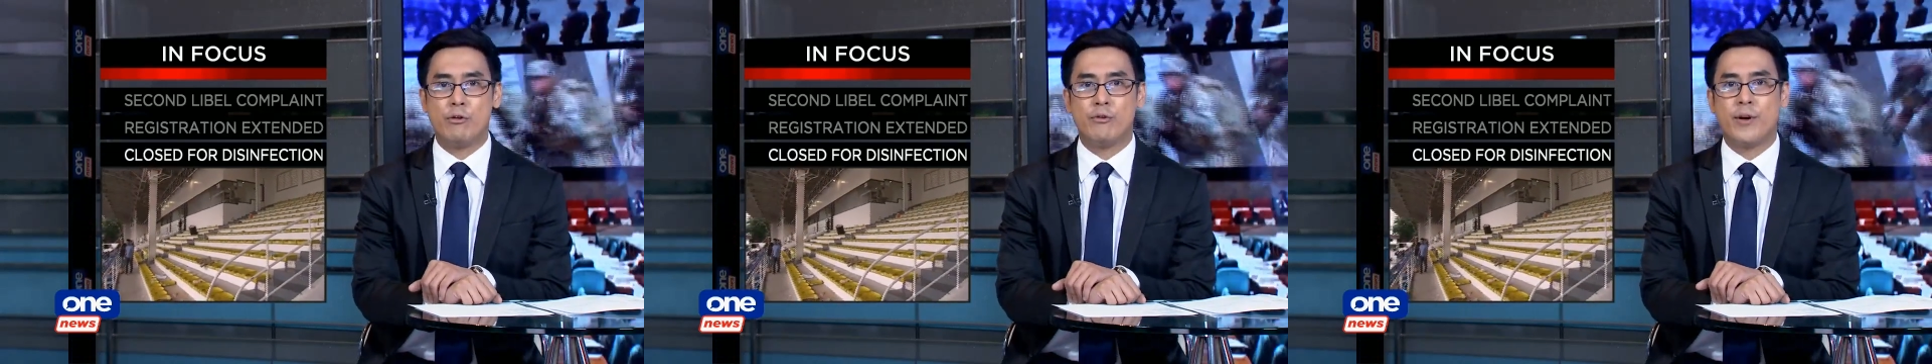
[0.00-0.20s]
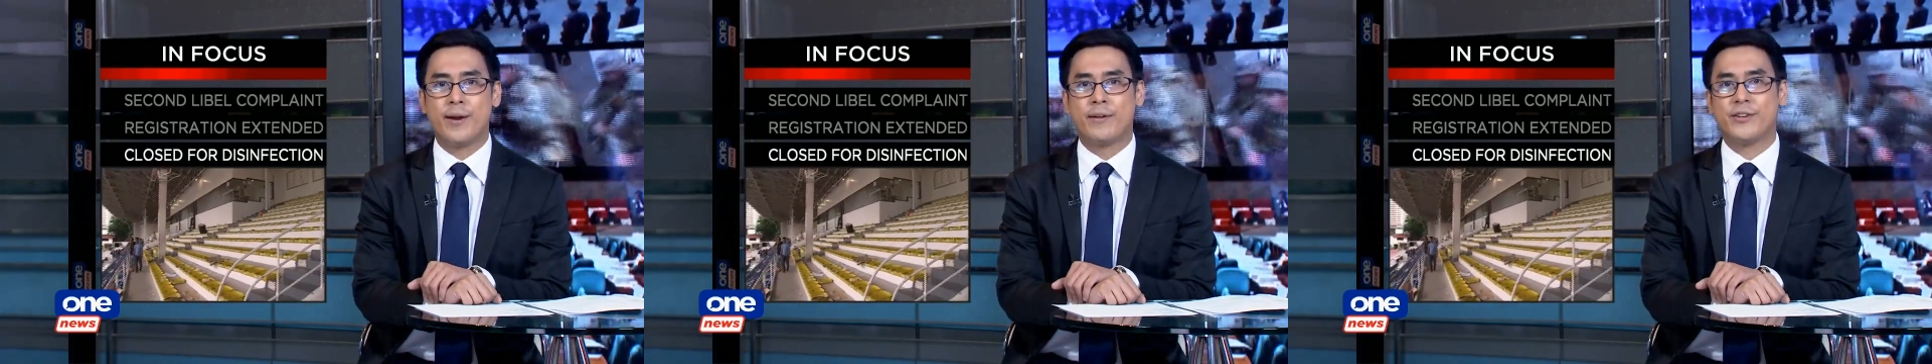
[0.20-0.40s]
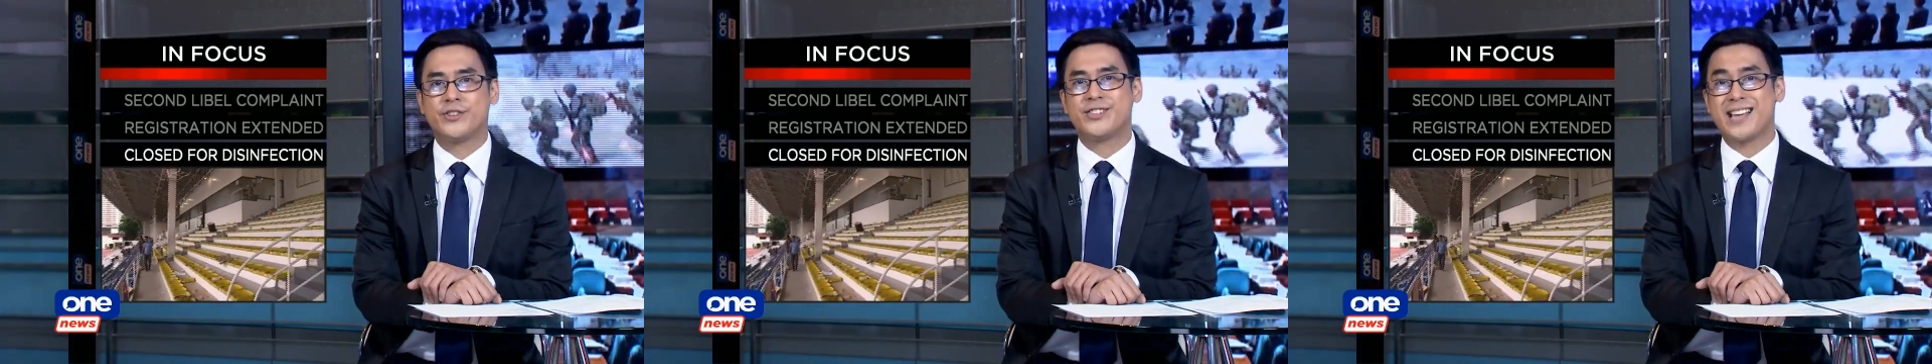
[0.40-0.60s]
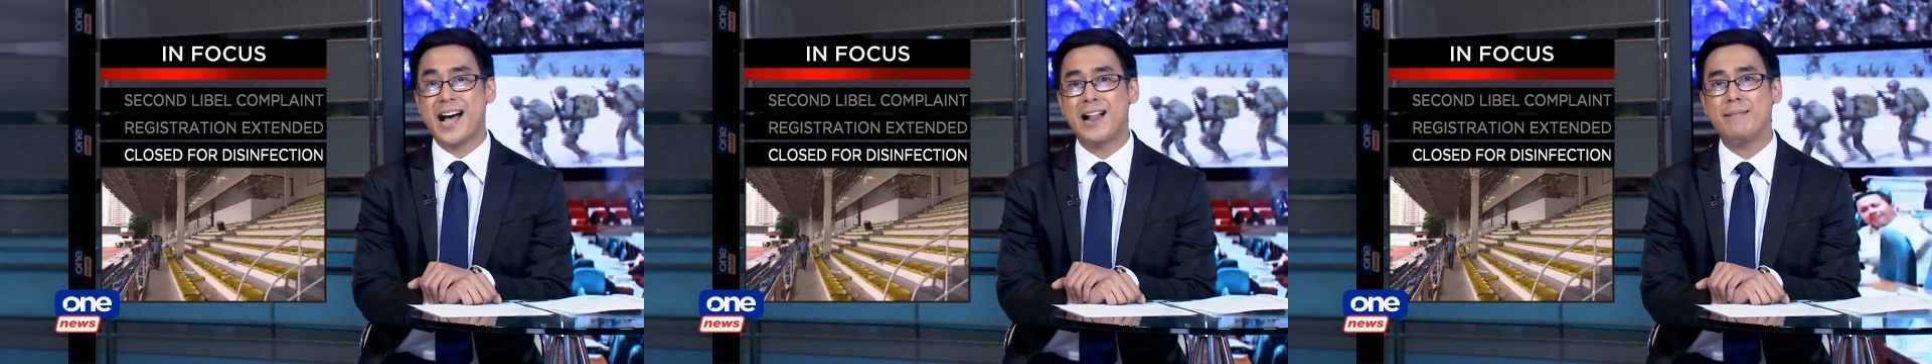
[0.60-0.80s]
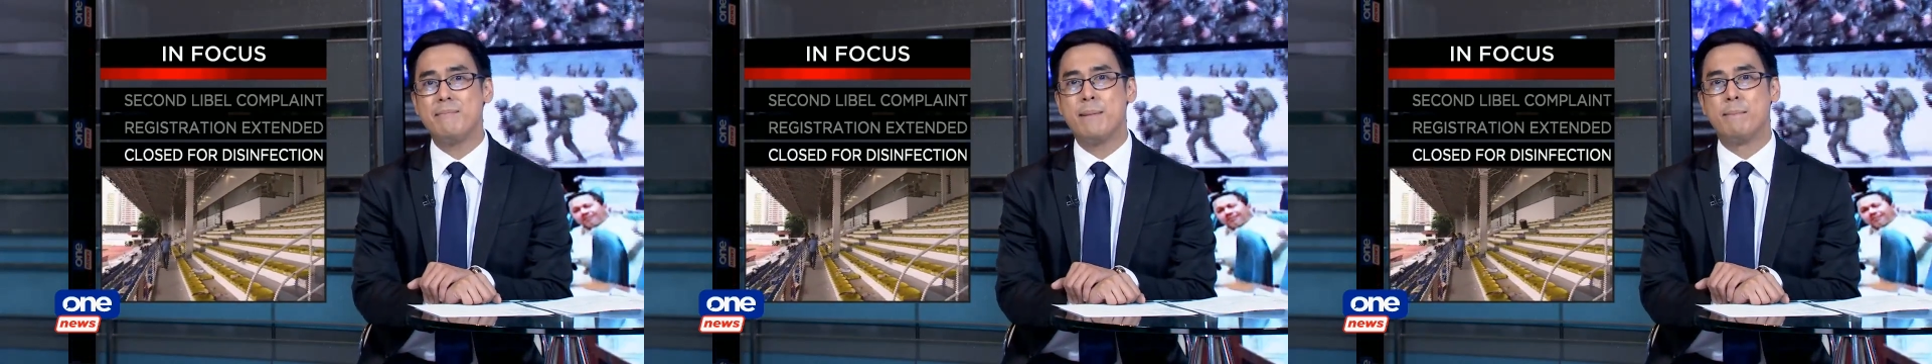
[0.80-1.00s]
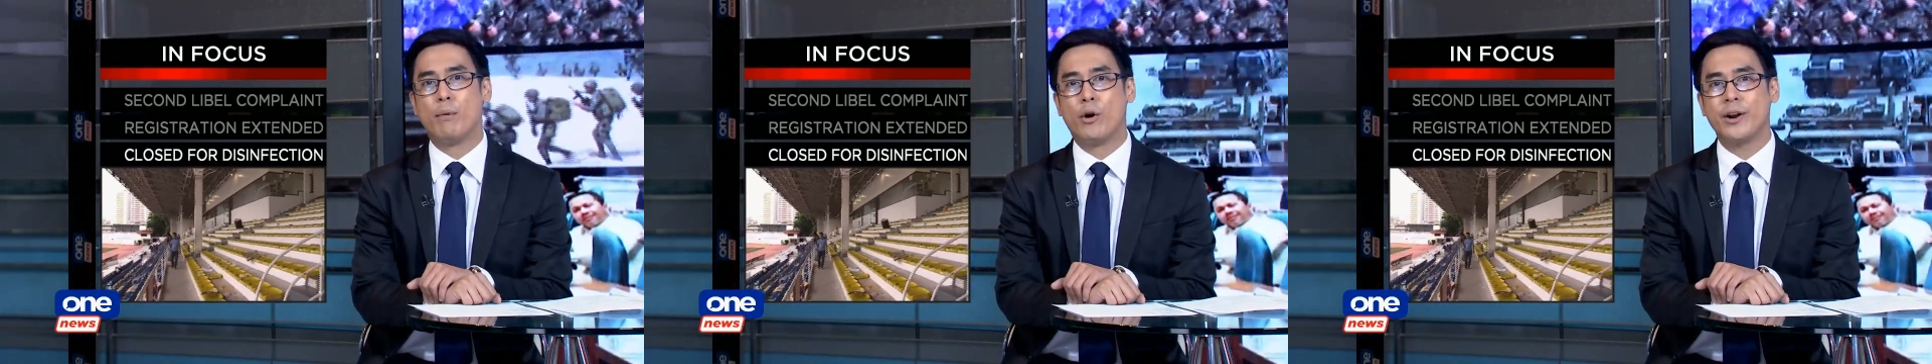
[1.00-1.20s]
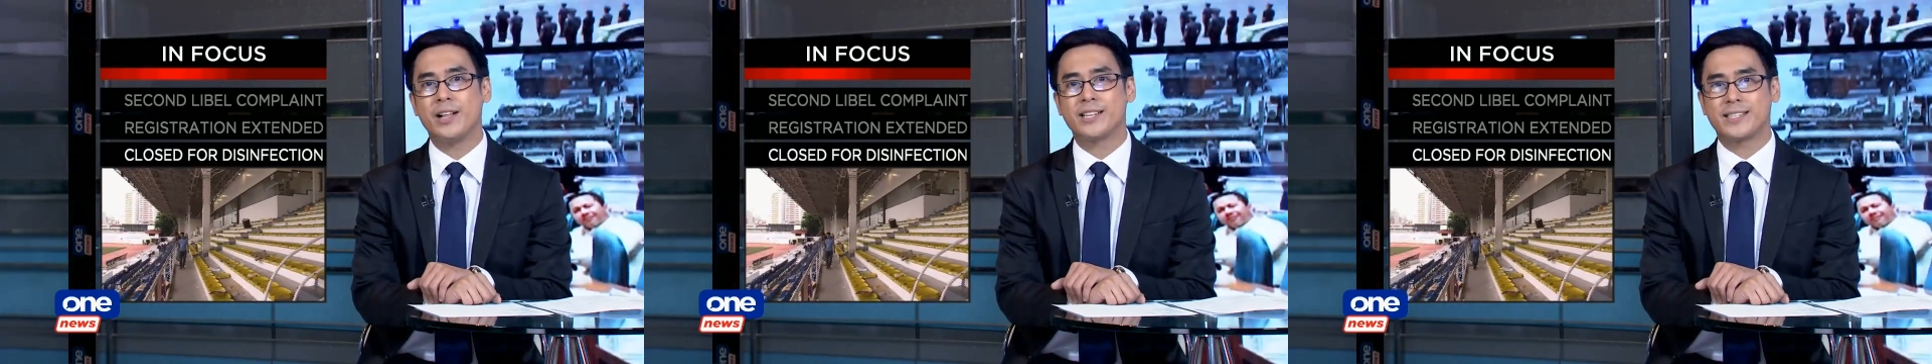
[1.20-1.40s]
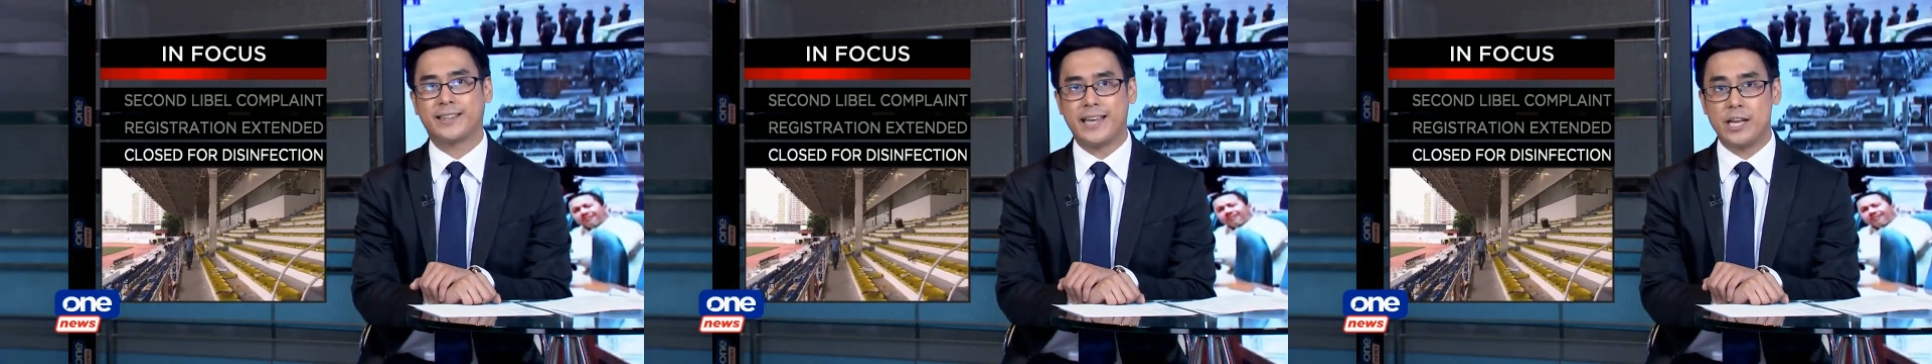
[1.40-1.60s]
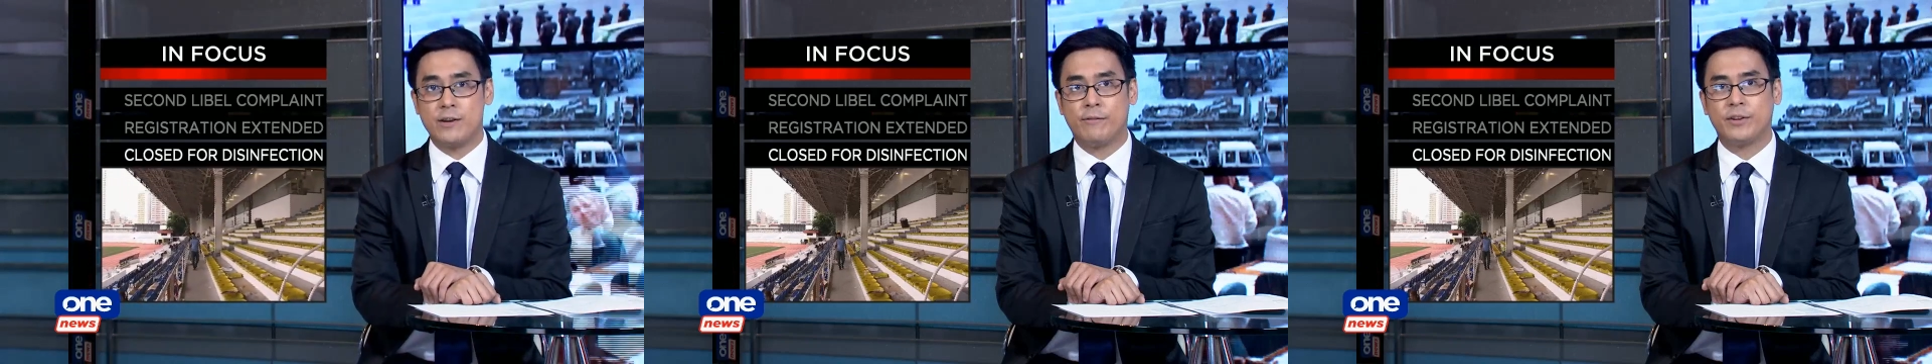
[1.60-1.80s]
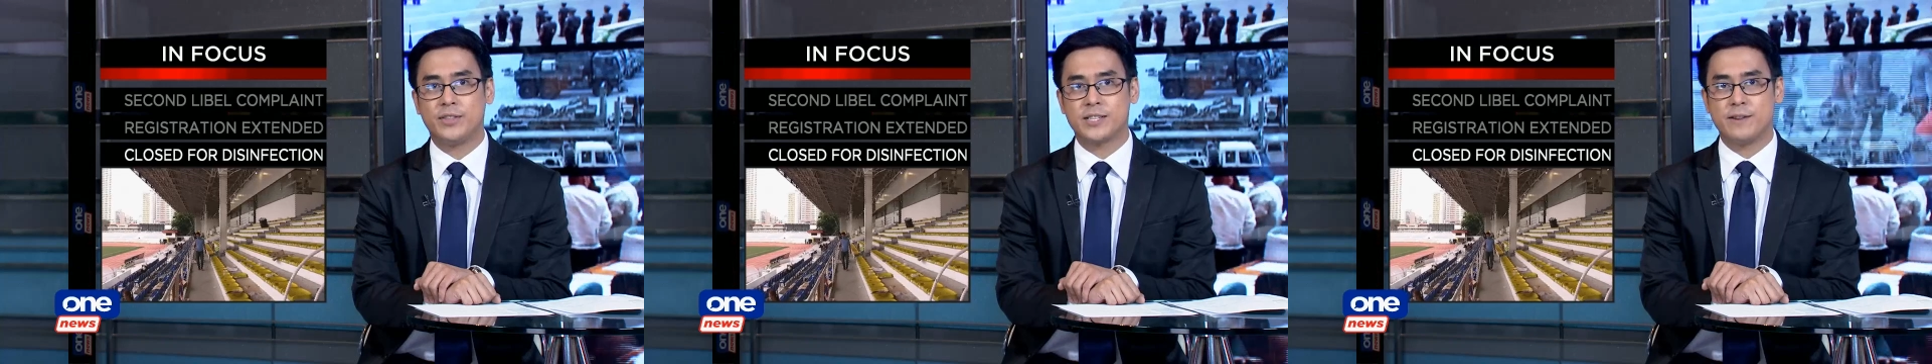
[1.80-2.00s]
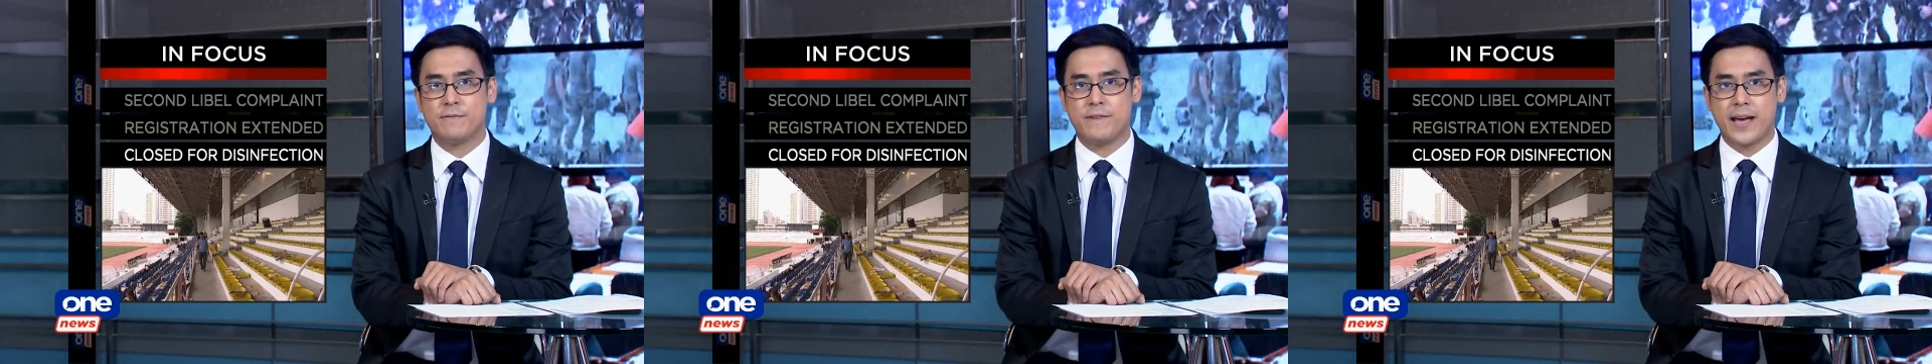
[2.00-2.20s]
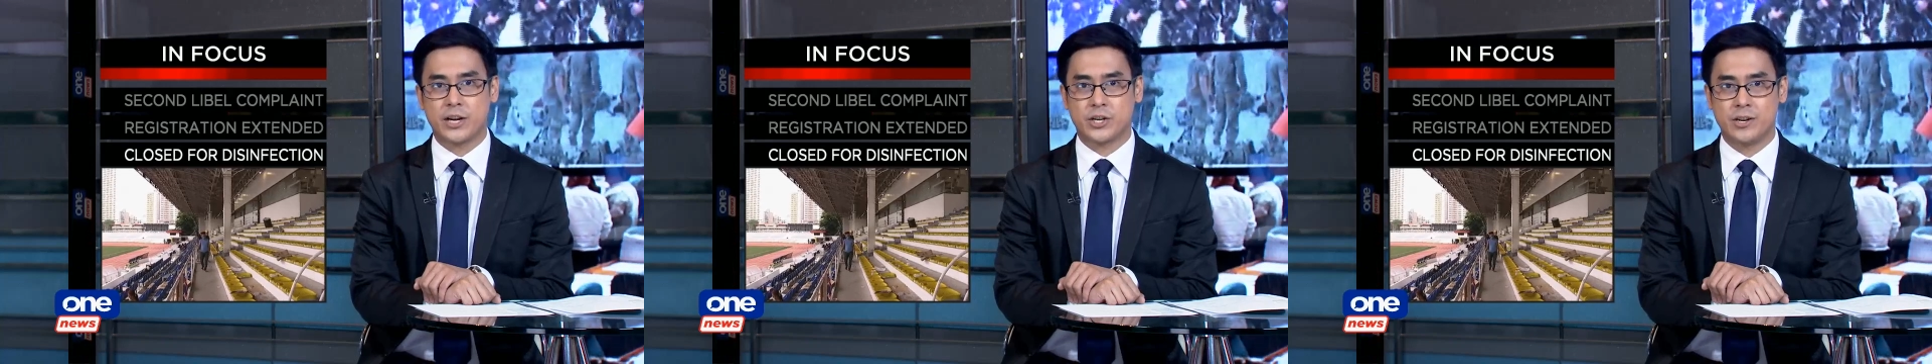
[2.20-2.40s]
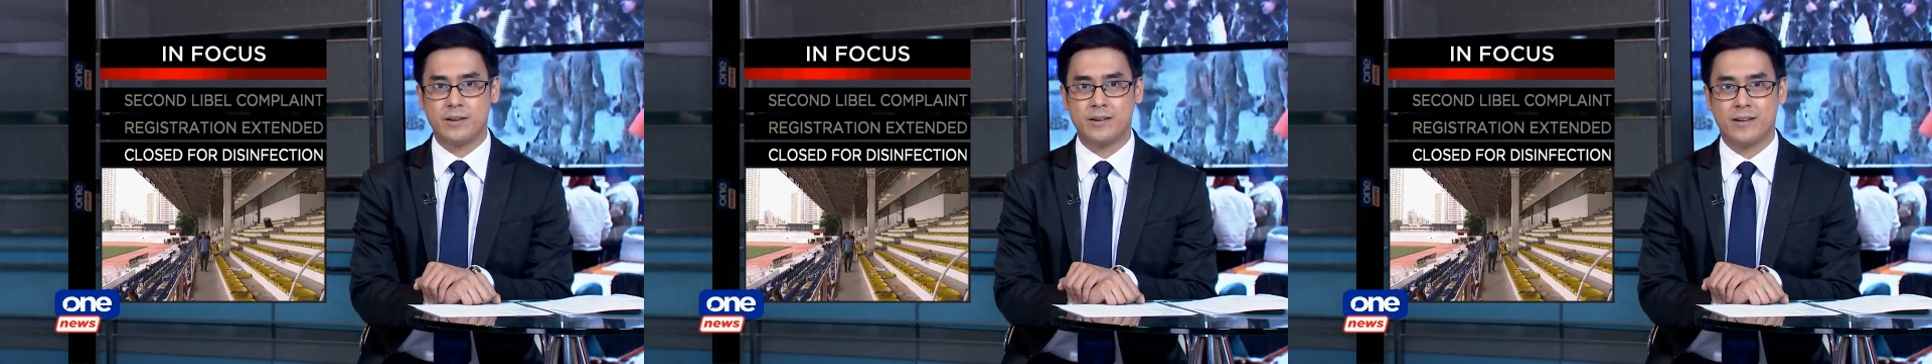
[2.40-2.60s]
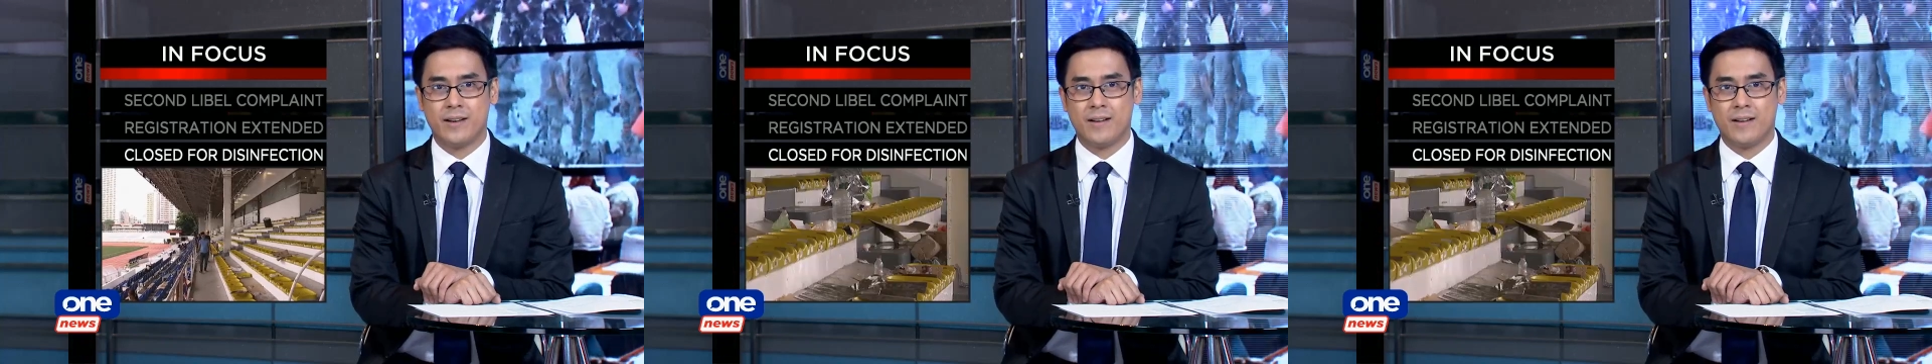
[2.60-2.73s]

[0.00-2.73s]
Rizal Memorial Stadium for disinfection